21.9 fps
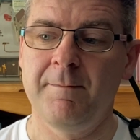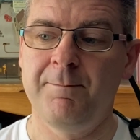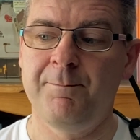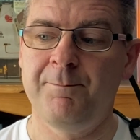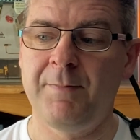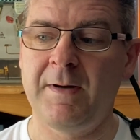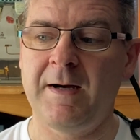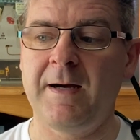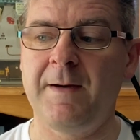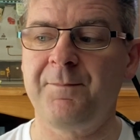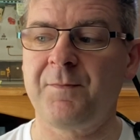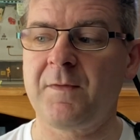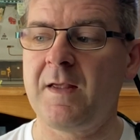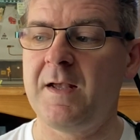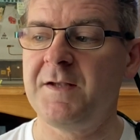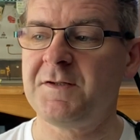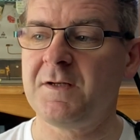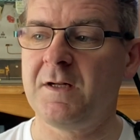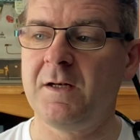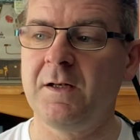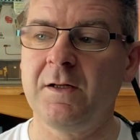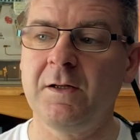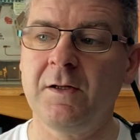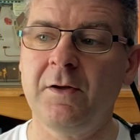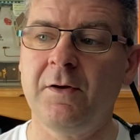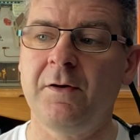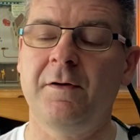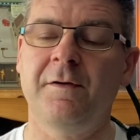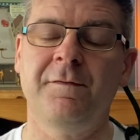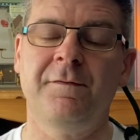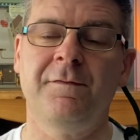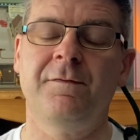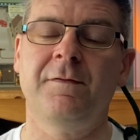but there's a
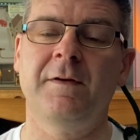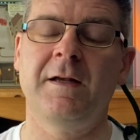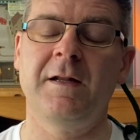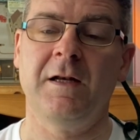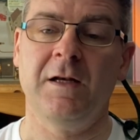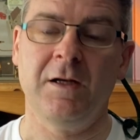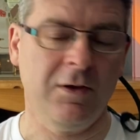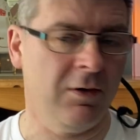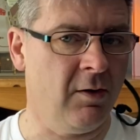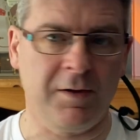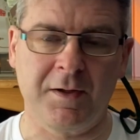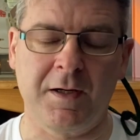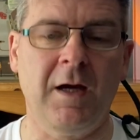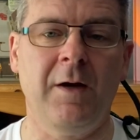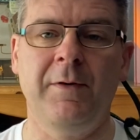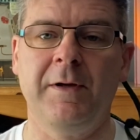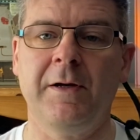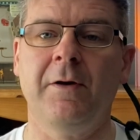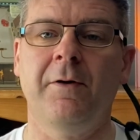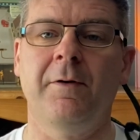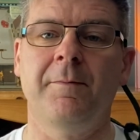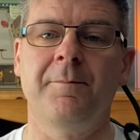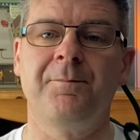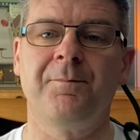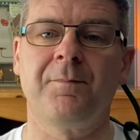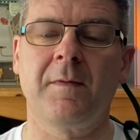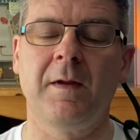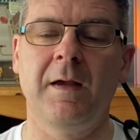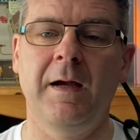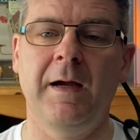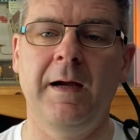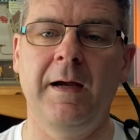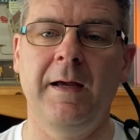lot going on,
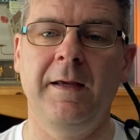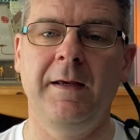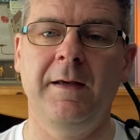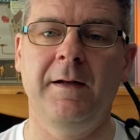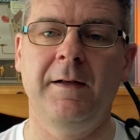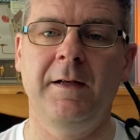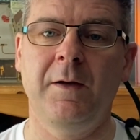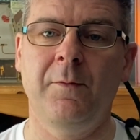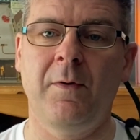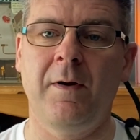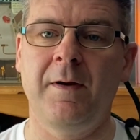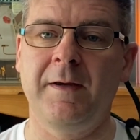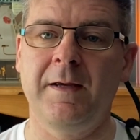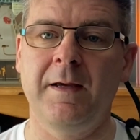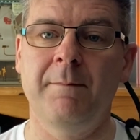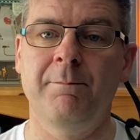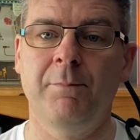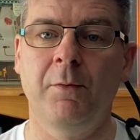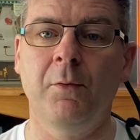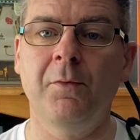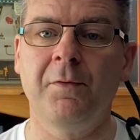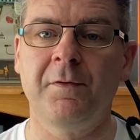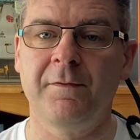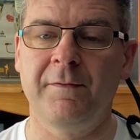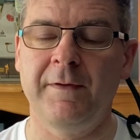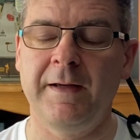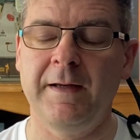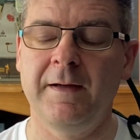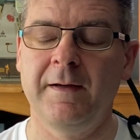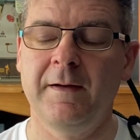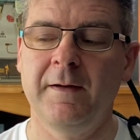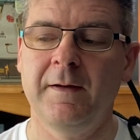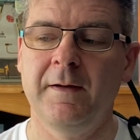and you won't get bored of
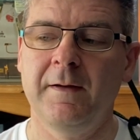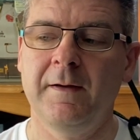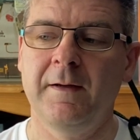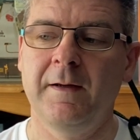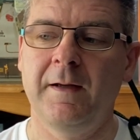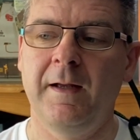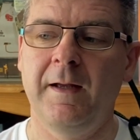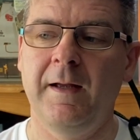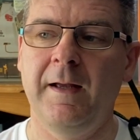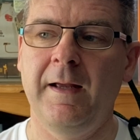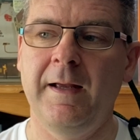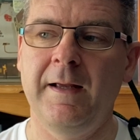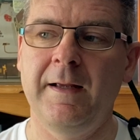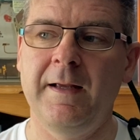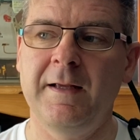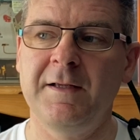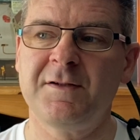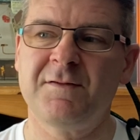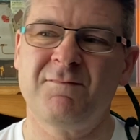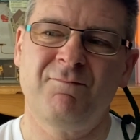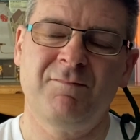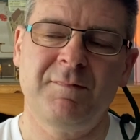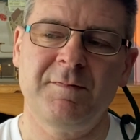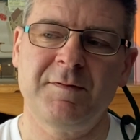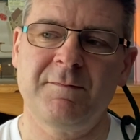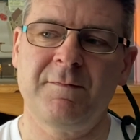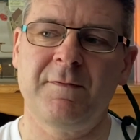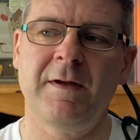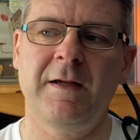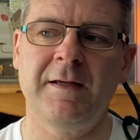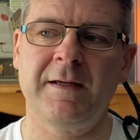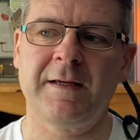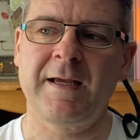it.
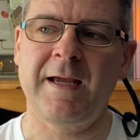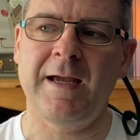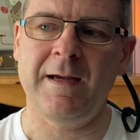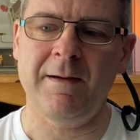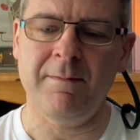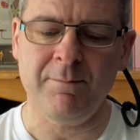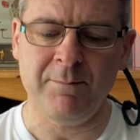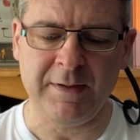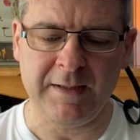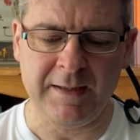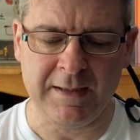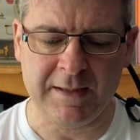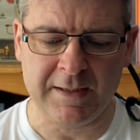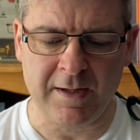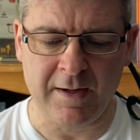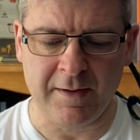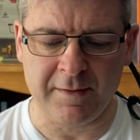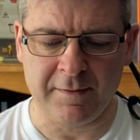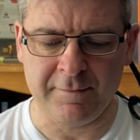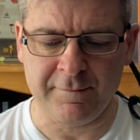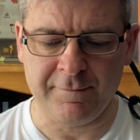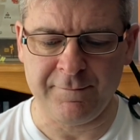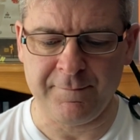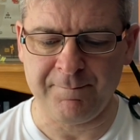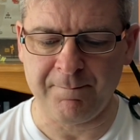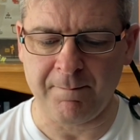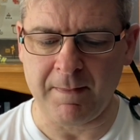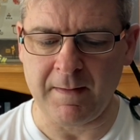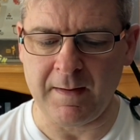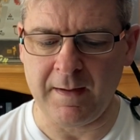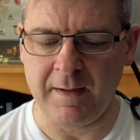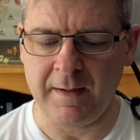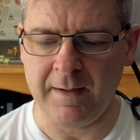It can be kind of,
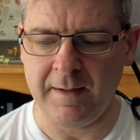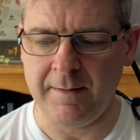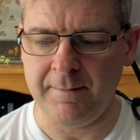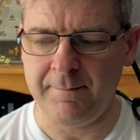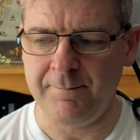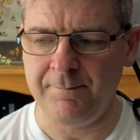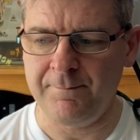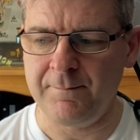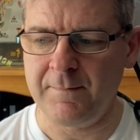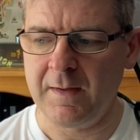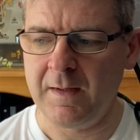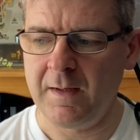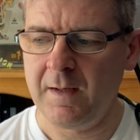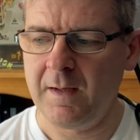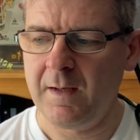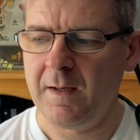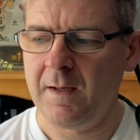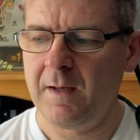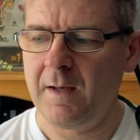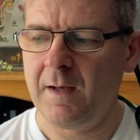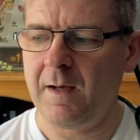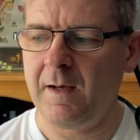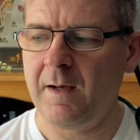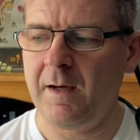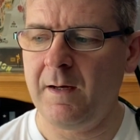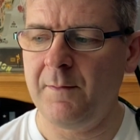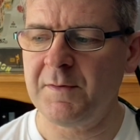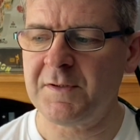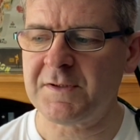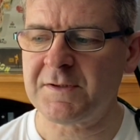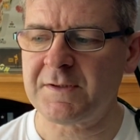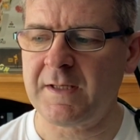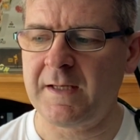I
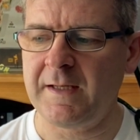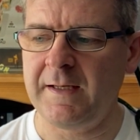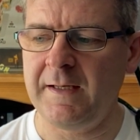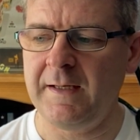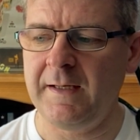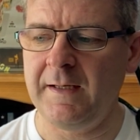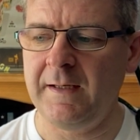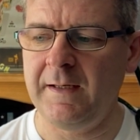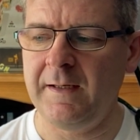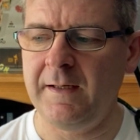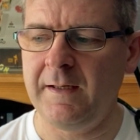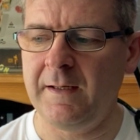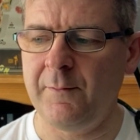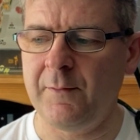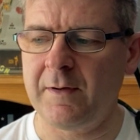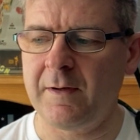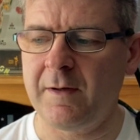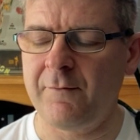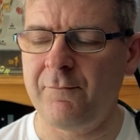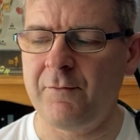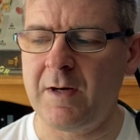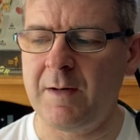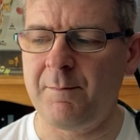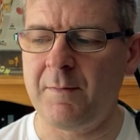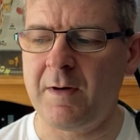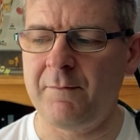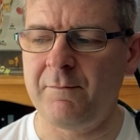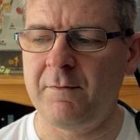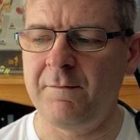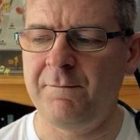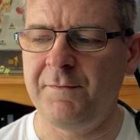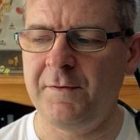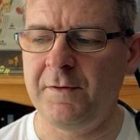would say when I wrote my
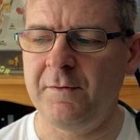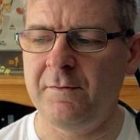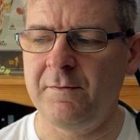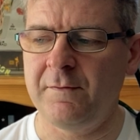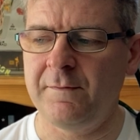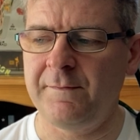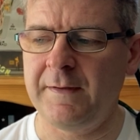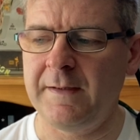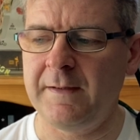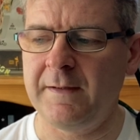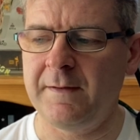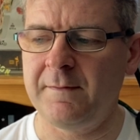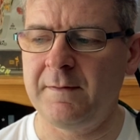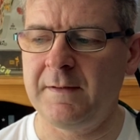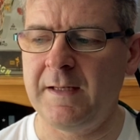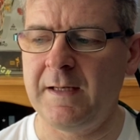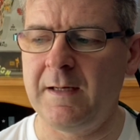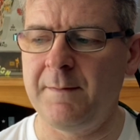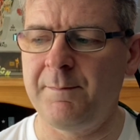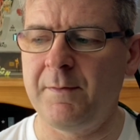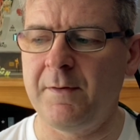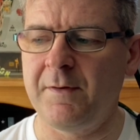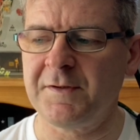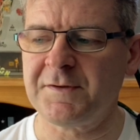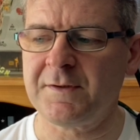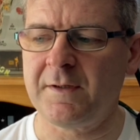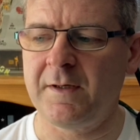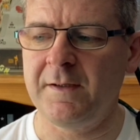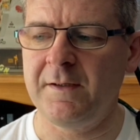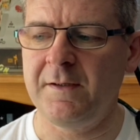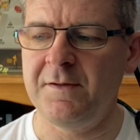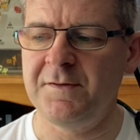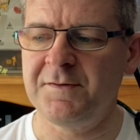review of it and Letterboxd,
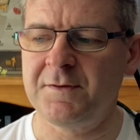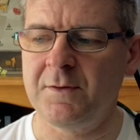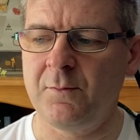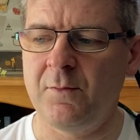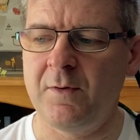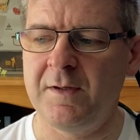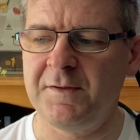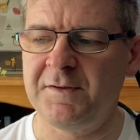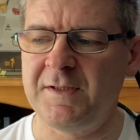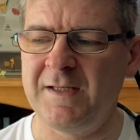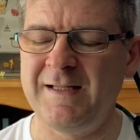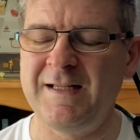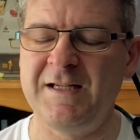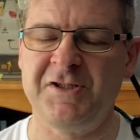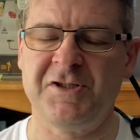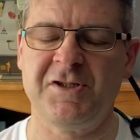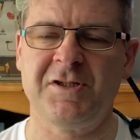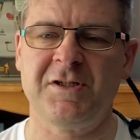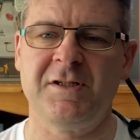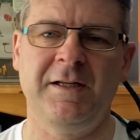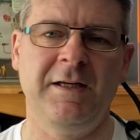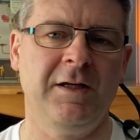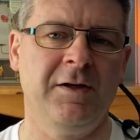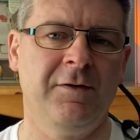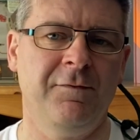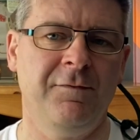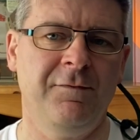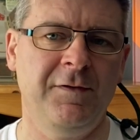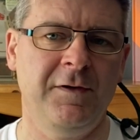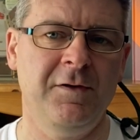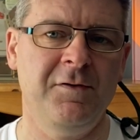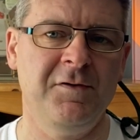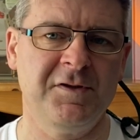I used the word deliciously
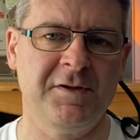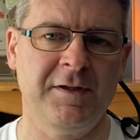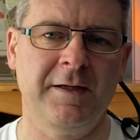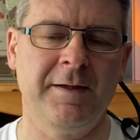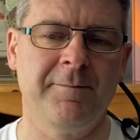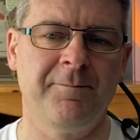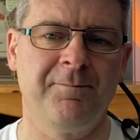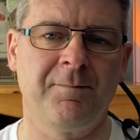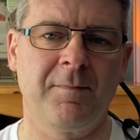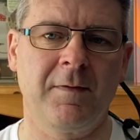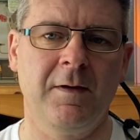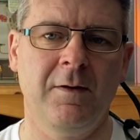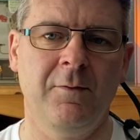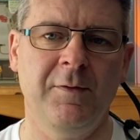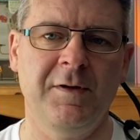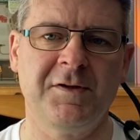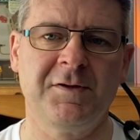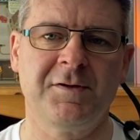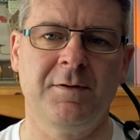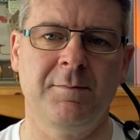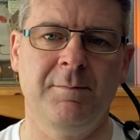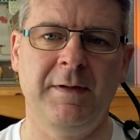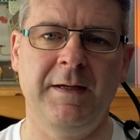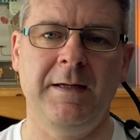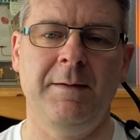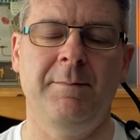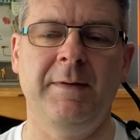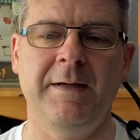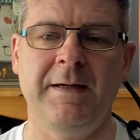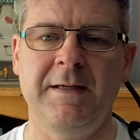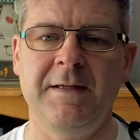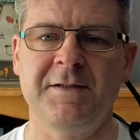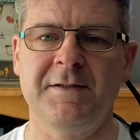confusing, which to me
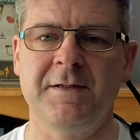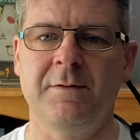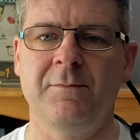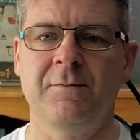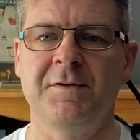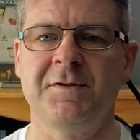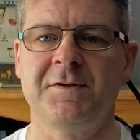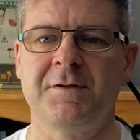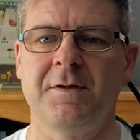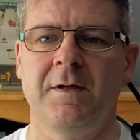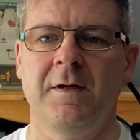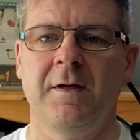means it was